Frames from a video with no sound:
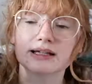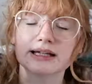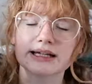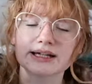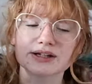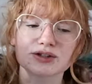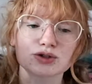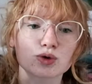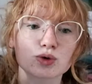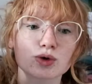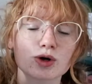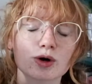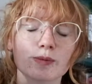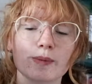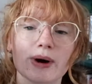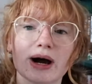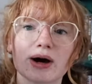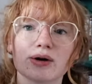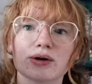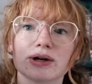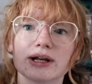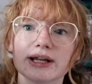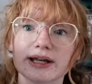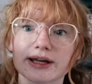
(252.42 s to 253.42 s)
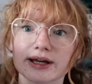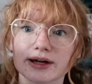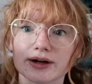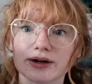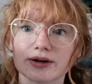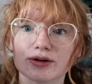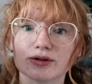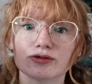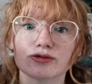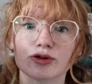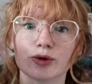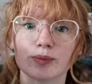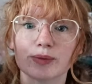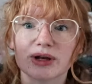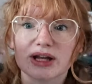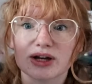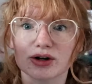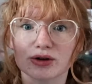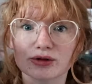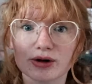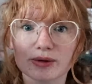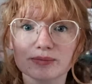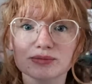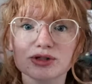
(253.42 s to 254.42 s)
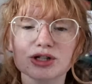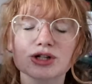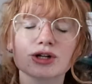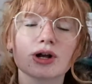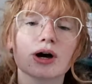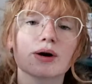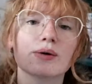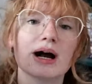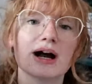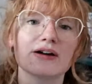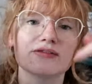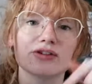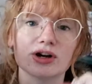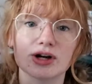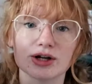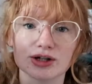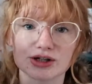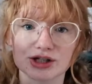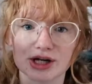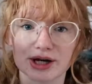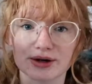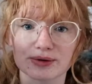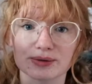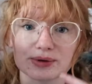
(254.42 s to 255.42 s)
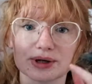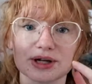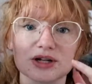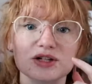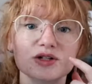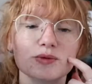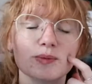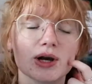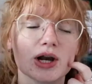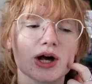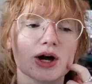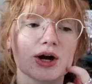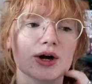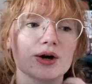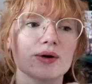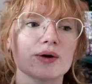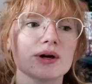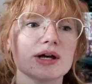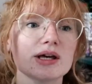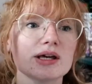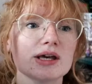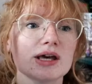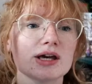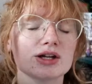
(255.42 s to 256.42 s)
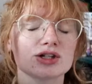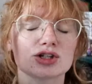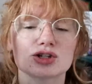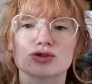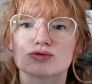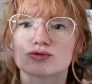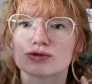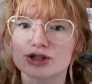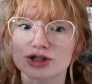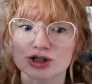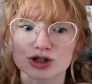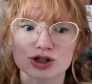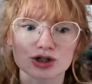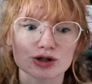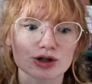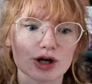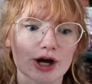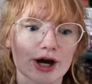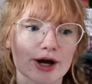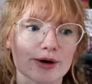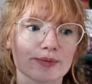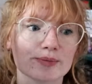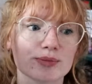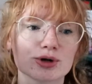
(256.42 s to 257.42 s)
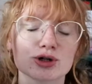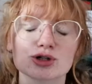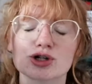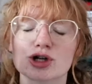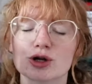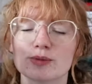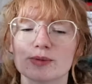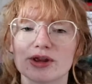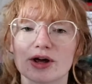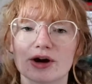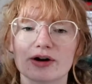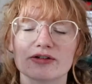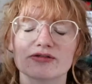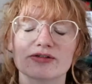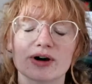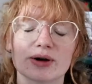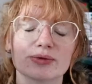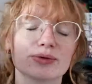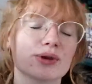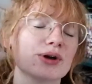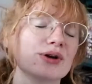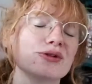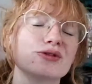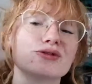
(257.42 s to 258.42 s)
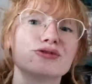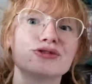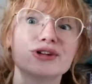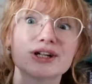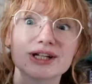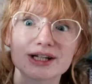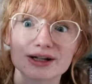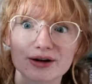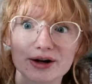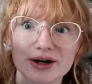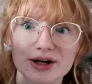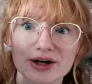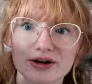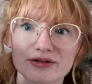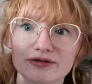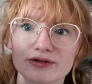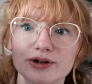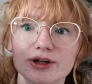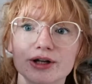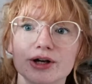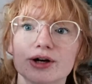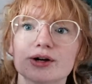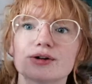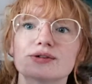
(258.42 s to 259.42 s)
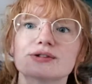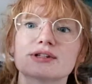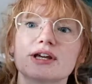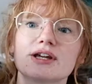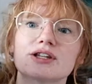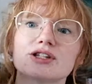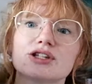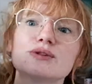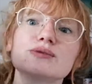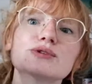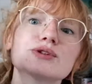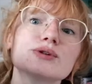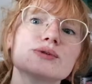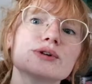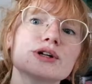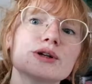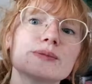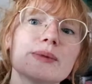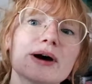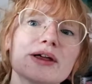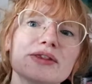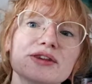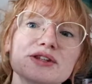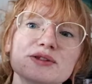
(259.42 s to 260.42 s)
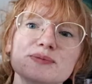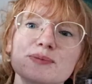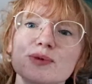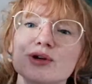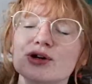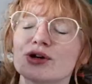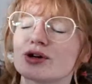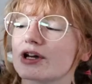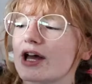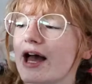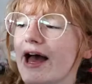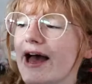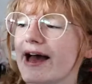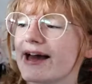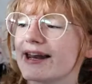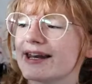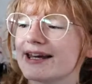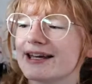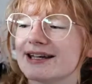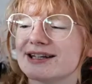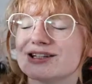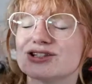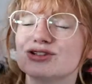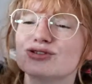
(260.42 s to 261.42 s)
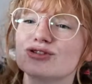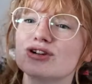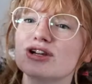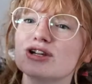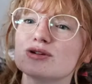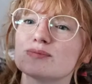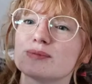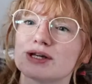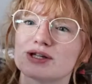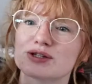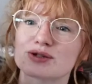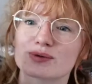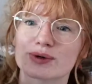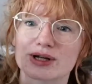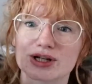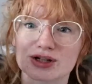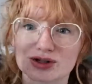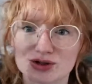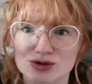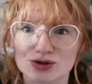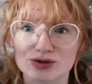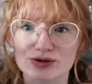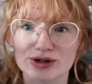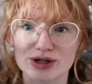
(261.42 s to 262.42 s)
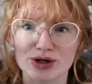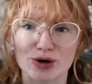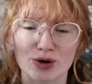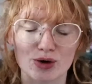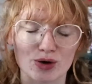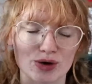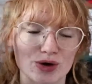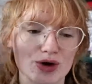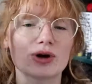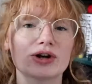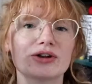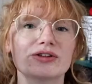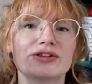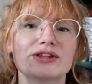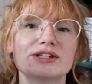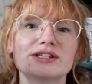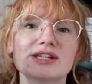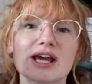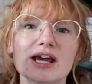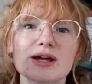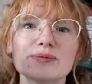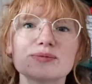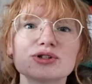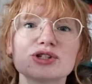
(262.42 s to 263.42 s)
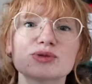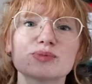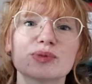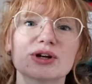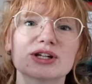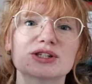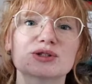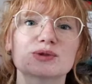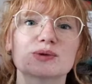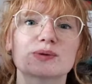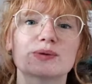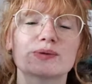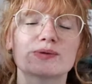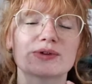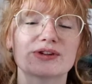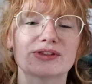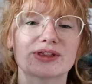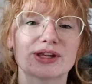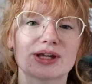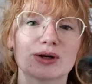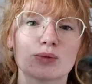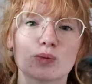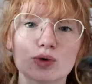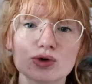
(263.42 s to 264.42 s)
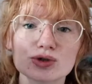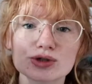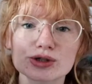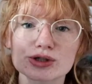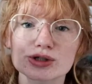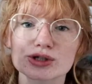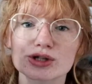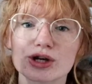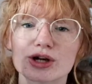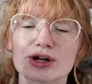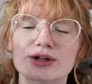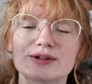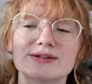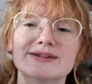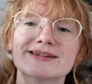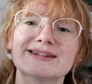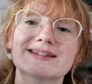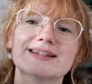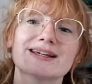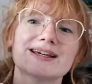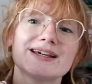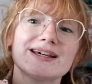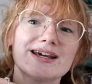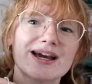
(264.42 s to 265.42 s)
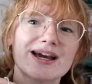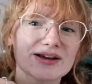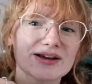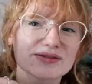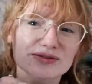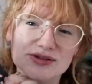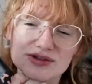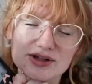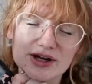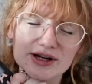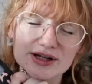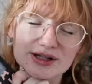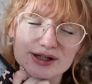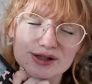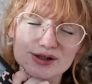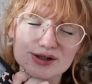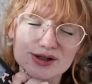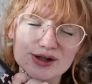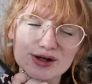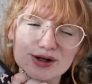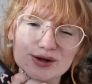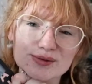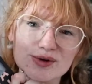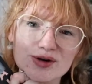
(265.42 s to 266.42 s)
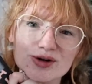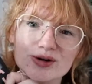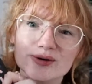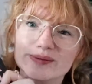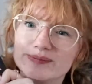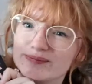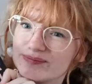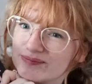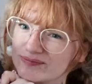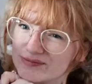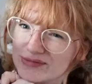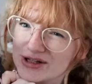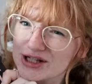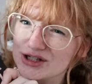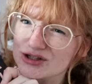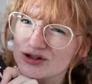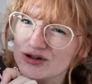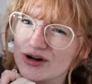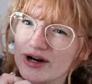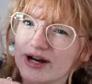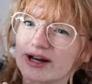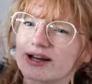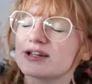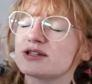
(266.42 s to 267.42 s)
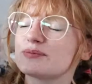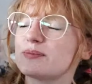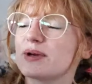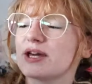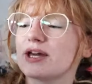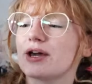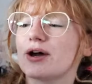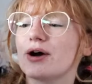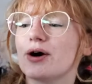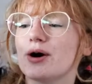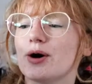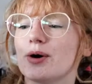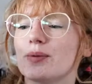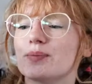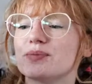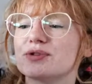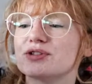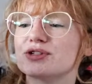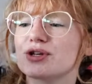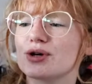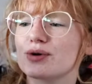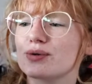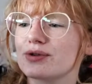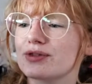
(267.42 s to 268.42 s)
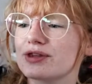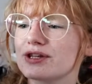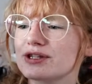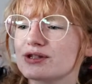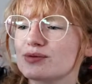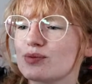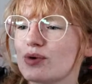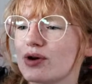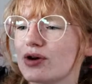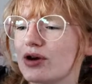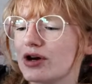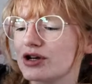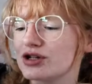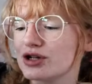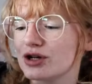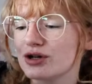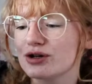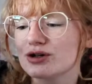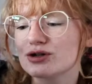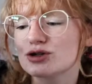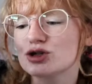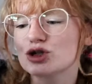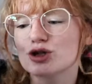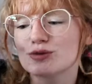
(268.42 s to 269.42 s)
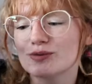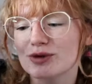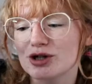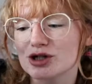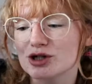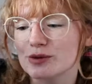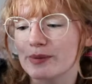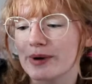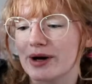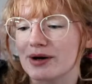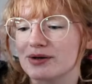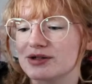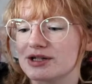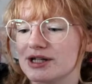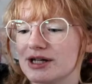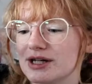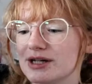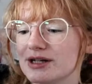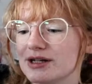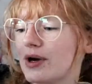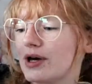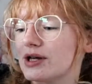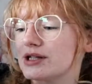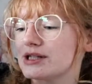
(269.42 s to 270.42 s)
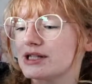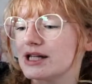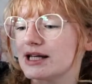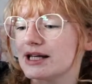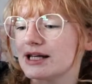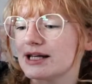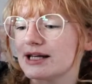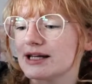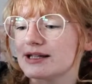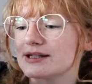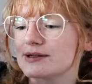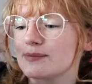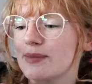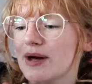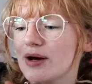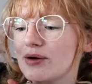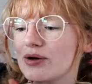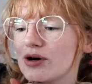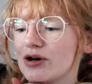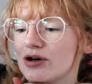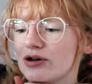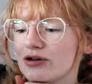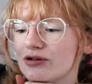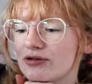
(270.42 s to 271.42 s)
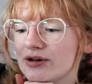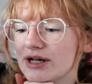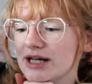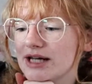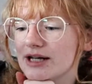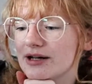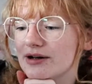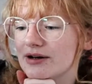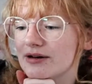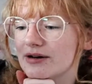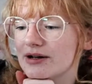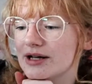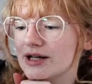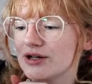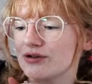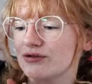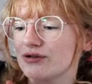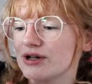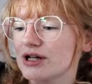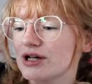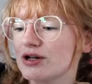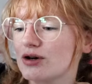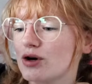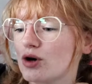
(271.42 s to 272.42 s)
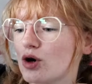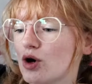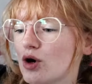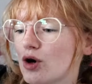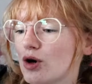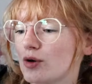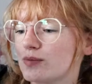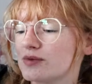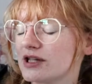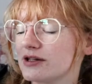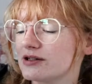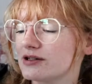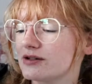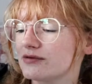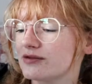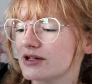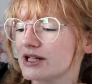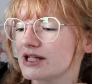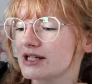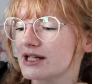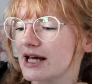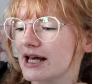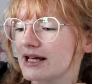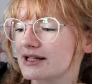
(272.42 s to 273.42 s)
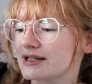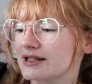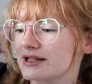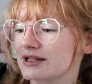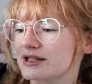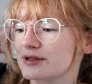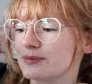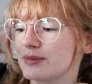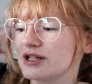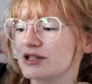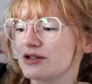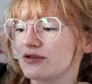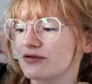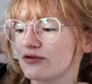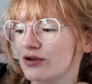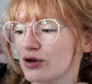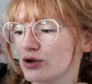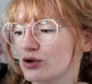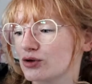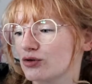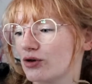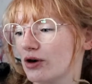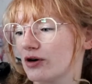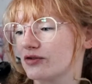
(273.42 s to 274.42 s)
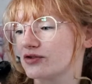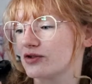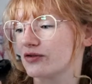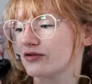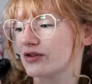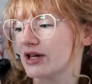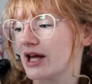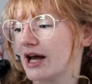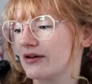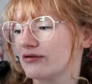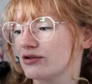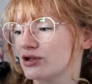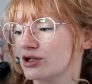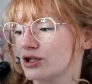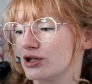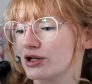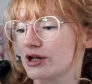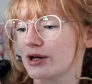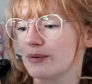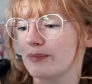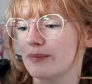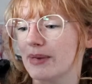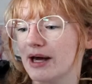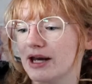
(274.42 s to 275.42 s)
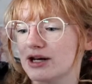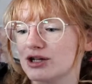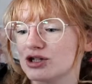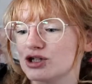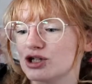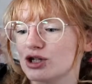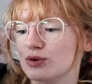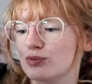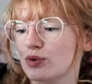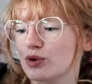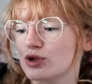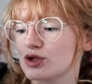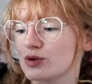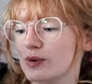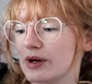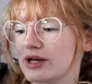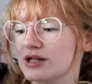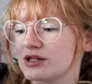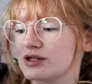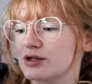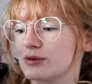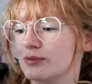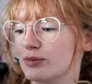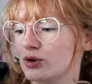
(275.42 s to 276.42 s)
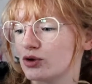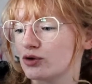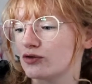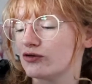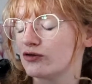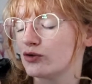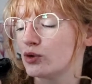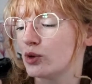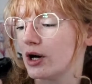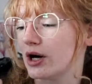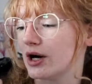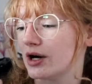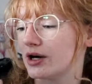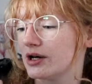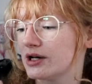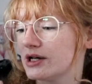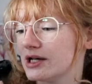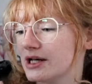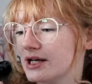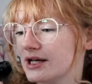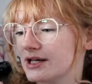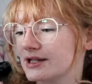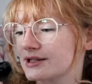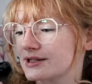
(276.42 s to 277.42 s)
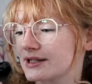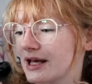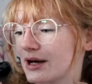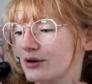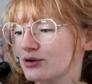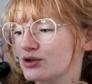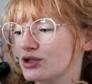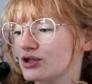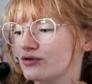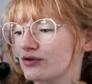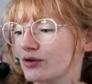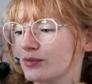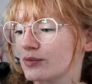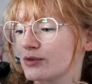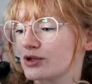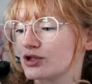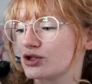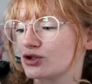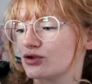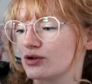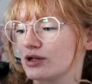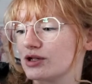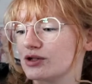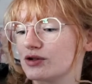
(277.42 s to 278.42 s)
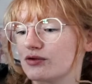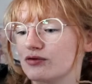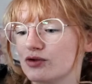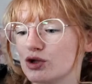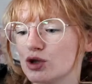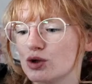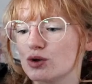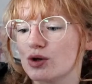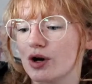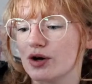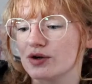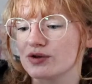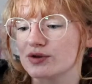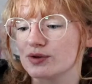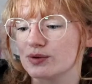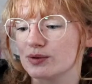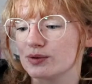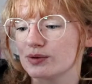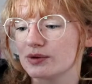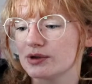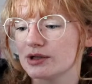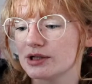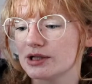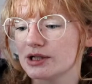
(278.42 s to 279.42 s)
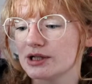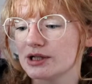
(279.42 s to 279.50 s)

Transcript: Leah talk about, Leah from Leah Crompton. I'll have her channel linked below. She's a recent uh, booktuber that I found that I really like her videos and she was talking about this book and it intrigued me. So when I saw it on one of the table spreads within Waterstones, decided, you know what, Let's try it, let's pick it up. So this one, I don't know too much about it, but it is about Irina, and Irina obsessively takes explicit photographs of the average looking men she persuades to model for her, scouted from the streets of Newcastle.